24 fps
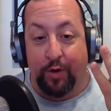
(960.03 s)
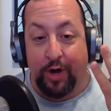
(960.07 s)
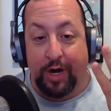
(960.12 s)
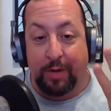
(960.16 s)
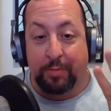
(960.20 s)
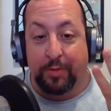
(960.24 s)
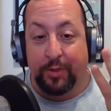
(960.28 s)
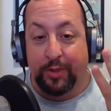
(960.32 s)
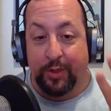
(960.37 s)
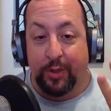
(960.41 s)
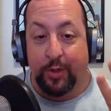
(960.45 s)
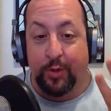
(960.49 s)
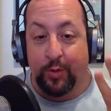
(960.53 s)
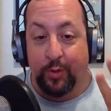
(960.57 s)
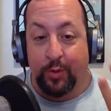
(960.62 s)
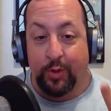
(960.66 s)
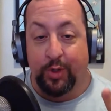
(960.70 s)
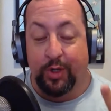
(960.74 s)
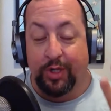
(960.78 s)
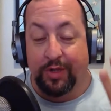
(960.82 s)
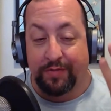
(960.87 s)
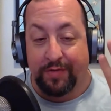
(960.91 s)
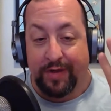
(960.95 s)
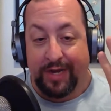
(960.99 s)
episode
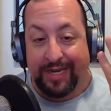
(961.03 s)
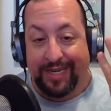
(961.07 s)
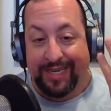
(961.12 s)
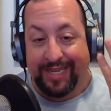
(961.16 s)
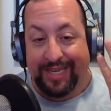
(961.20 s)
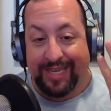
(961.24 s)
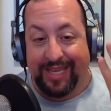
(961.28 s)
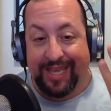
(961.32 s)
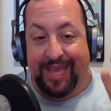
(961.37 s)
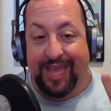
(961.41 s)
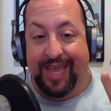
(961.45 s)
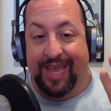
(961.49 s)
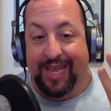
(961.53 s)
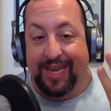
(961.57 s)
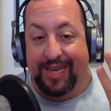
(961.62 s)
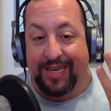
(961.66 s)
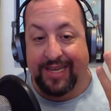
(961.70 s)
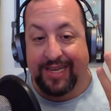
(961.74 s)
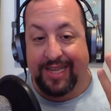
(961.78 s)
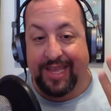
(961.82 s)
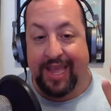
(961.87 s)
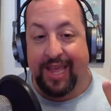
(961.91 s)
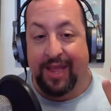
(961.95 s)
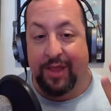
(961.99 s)
rule. If I can't
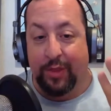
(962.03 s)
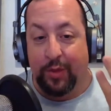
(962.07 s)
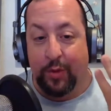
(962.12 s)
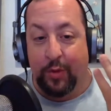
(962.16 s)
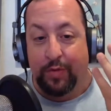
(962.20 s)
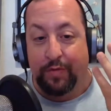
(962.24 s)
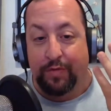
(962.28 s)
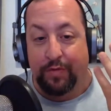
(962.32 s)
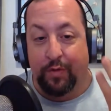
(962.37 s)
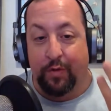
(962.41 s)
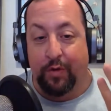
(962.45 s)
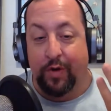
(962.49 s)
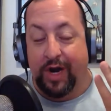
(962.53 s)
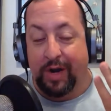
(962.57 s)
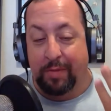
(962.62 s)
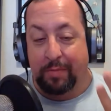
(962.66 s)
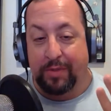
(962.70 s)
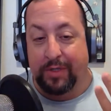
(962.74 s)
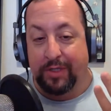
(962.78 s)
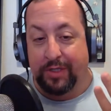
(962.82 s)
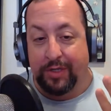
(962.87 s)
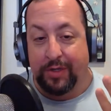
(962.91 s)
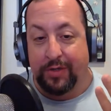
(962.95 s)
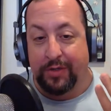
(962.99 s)
get through 4
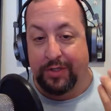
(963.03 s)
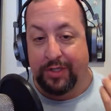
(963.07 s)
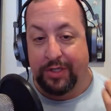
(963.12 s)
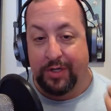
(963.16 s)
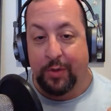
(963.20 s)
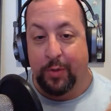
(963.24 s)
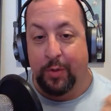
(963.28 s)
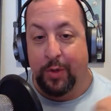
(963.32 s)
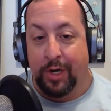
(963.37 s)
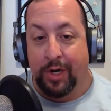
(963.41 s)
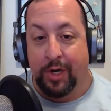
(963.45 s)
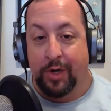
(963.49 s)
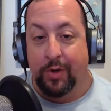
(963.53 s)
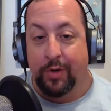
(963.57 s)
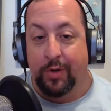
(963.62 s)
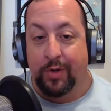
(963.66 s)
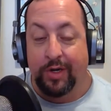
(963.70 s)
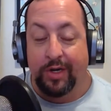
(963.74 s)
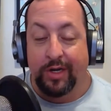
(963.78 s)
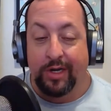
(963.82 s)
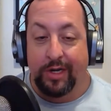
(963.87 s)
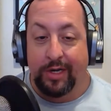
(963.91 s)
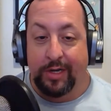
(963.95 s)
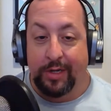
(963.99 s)
episodes in a row
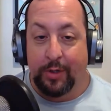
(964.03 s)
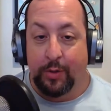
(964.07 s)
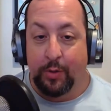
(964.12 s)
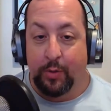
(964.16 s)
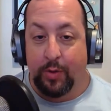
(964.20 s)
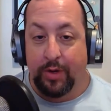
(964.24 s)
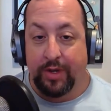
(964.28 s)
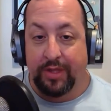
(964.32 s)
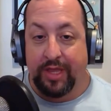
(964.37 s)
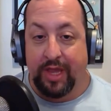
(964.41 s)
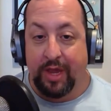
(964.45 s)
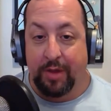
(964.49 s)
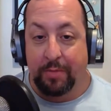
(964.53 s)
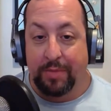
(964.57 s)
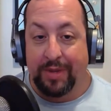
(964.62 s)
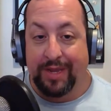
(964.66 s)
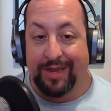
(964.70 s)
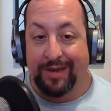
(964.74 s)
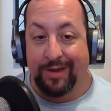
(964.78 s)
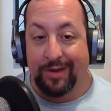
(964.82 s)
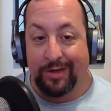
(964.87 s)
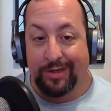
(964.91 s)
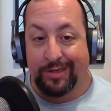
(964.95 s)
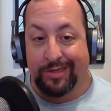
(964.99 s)
without
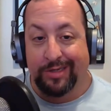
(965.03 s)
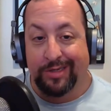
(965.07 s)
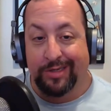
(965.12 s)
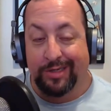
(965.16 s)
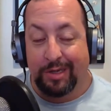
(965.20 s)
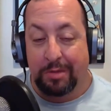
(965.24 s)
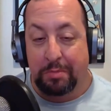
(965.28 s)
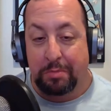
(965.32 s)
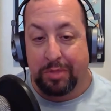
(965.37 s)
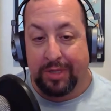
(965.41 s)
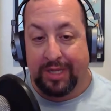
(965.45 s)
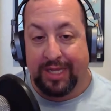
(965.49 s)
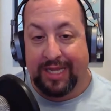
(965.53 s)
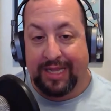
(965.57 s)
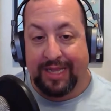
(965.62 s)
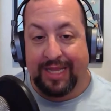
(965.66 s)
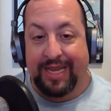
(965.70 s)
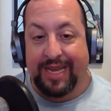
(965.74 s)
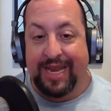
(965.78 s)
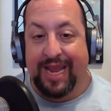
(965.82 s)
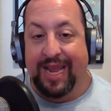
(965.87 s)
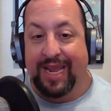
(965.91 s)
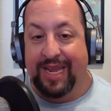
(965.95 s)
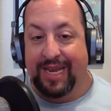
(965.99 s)
being
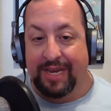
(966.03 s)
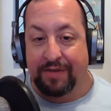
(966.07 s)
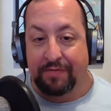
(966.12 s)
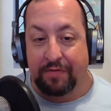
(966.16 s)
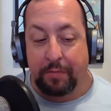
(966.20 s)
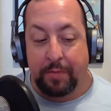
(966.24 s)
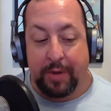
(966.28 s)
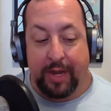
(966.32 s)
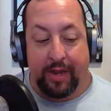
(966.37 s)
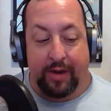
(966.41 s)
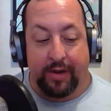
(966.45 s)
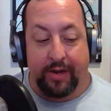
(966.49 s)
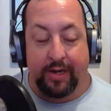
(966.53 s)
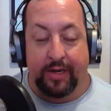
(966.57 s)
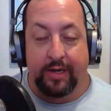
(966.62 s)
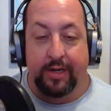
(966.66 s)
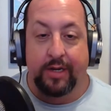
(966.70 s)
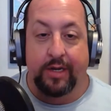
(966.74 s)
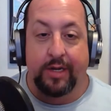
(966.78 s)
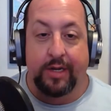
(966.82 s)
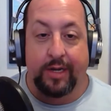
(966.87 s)
completely negative about it,